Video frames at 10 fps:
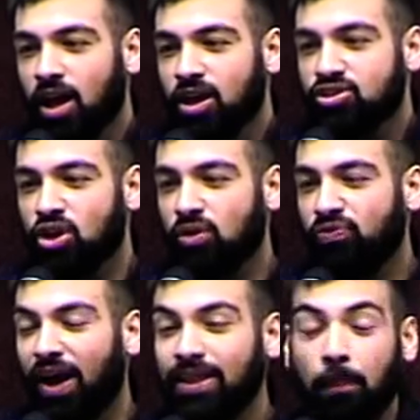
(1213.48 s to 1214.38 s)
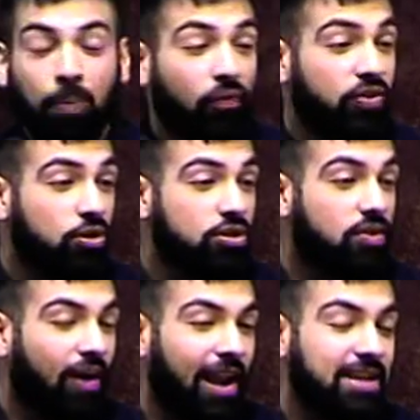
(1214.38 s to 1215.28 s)
So you find that Prophet Yusuf
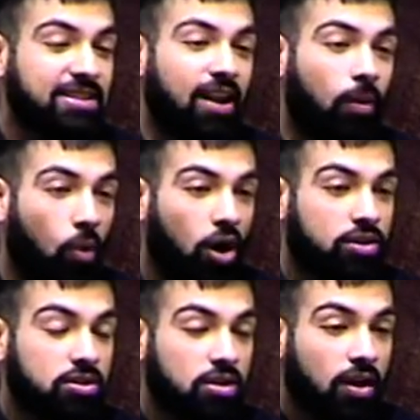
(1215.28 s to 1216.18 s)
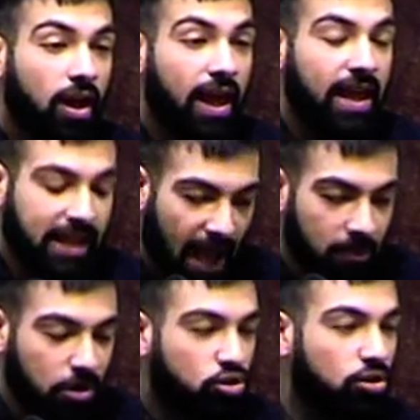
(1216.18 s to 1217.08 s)
alayhi salam, what? He came
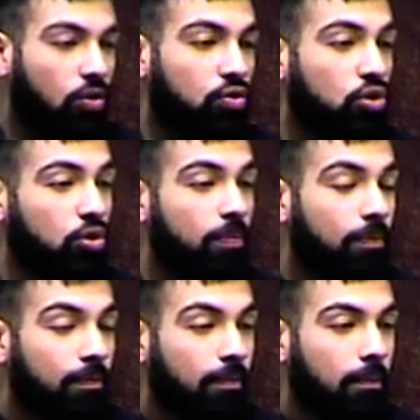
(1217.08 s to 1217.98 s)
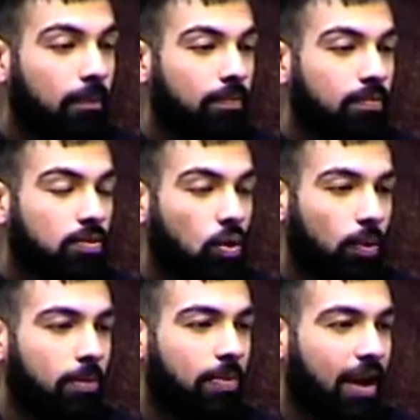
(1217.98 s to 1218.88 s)
into the room, the
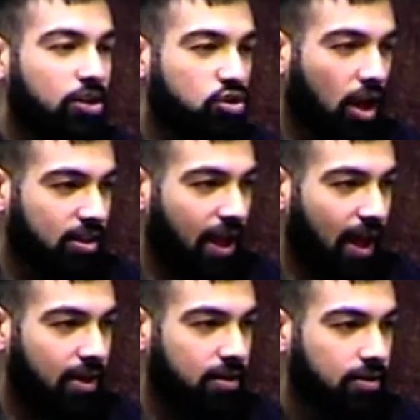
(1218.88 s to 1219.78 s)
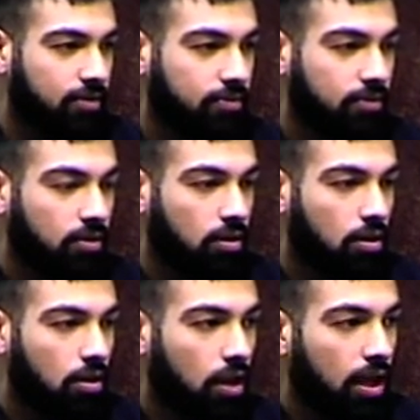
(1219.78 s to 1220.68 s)
women began to cut their hand.
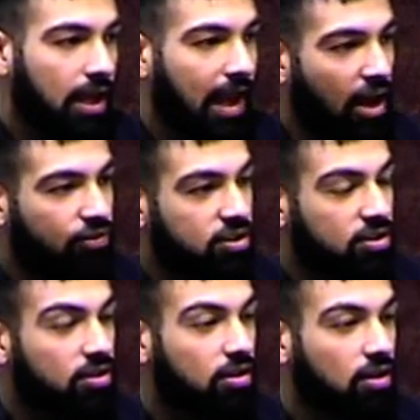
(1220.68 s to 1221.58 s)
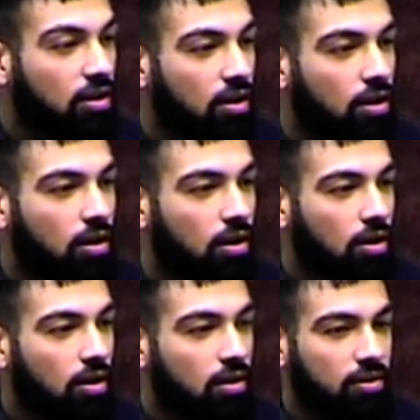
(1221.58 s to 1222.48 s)
He left.
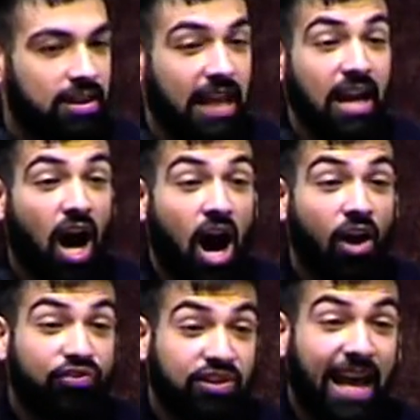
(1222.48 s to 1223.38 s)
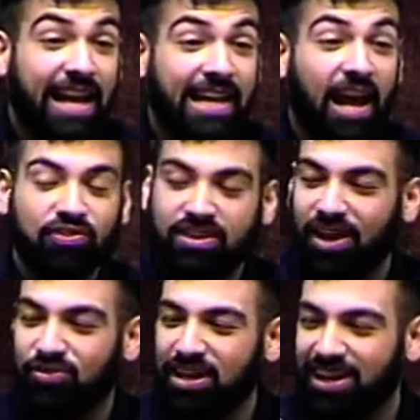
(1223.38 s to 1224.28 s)
Then after he left, they
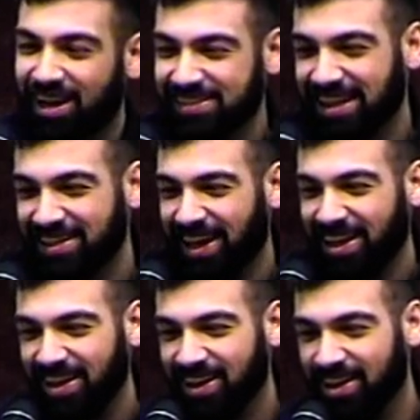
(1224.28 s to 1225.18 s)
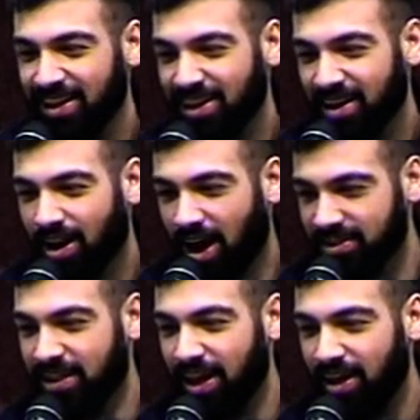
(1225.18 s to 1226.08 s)
realized that they cut
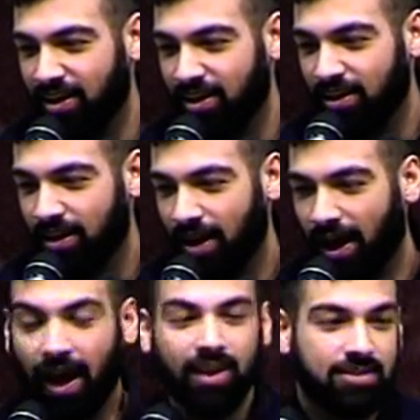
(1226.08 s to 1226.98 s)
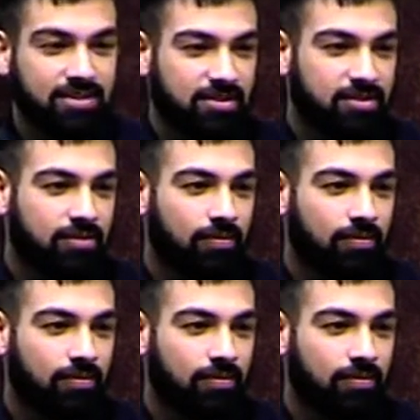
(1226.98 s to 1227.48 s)
their hands.